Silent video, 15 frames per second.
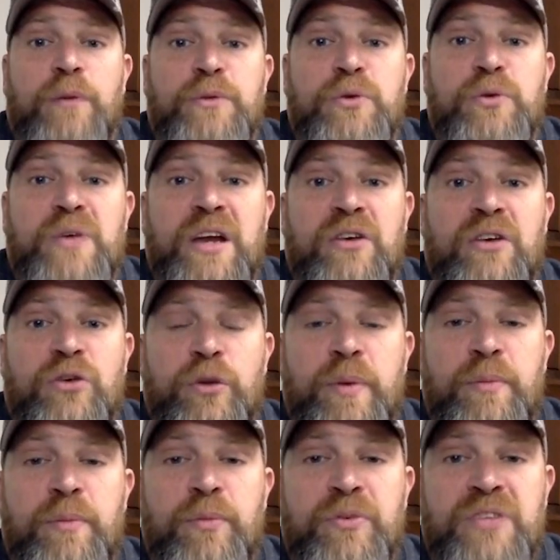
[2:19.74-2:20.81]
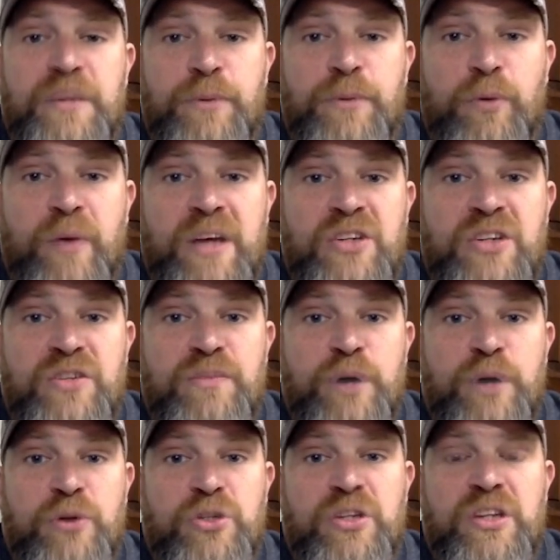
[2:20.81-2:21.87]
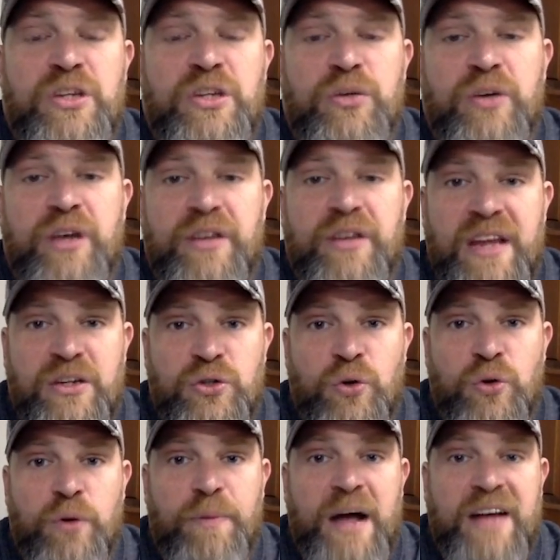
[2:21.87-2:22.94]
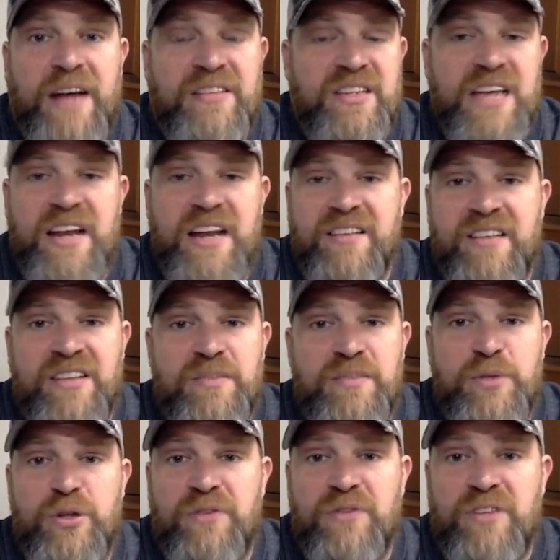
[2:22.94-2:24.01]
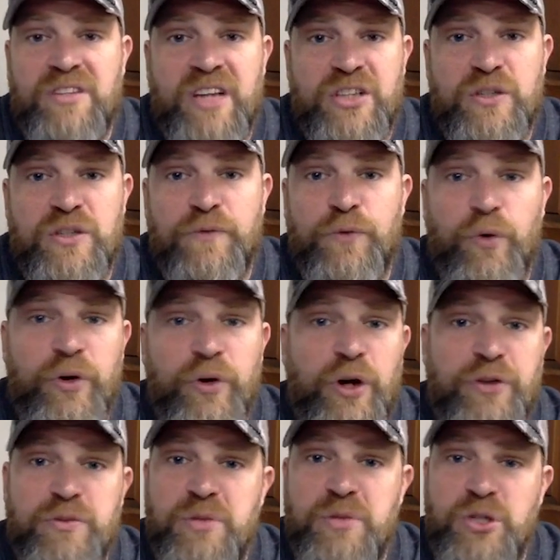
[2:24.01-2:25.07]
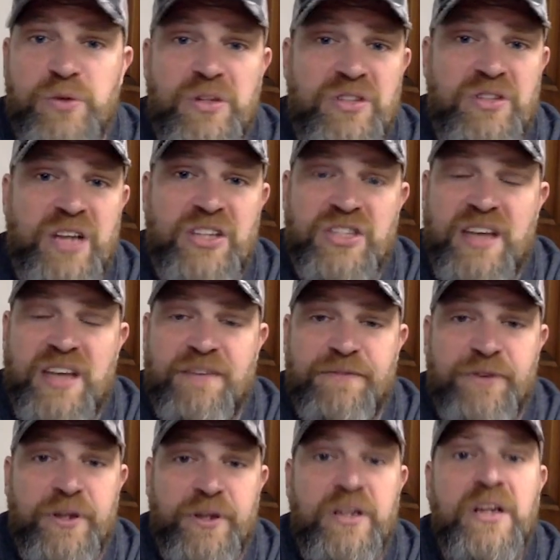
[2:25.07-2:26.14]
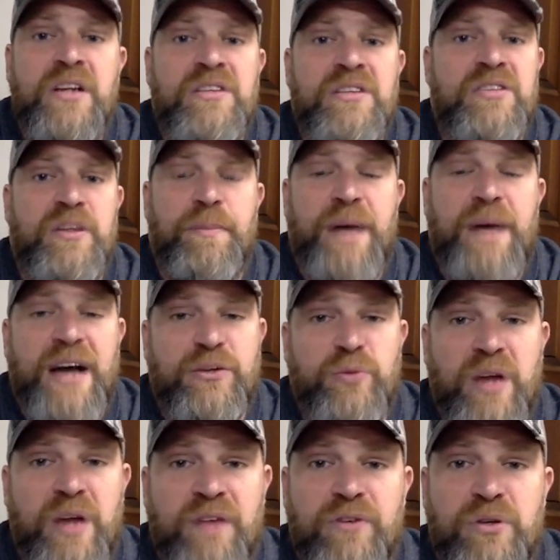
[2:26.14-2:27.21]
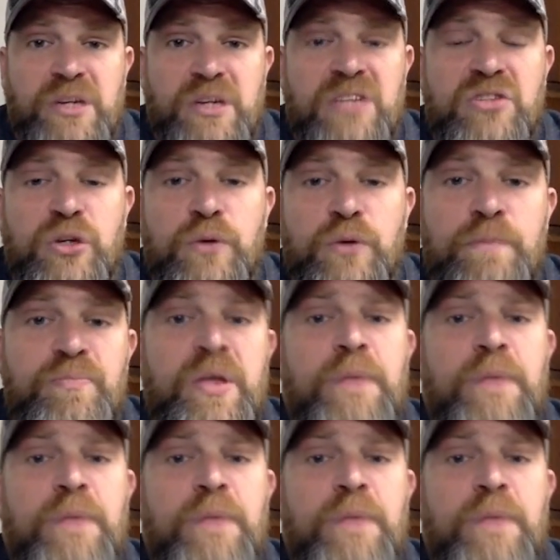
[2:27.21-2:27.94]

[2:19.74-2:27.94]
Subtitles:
you get a little bit deeper range of motion than you'll get on that short box. Again, it doesn't mean you have to touch the floor. It also means you can touch that foot to the box whenever you need to.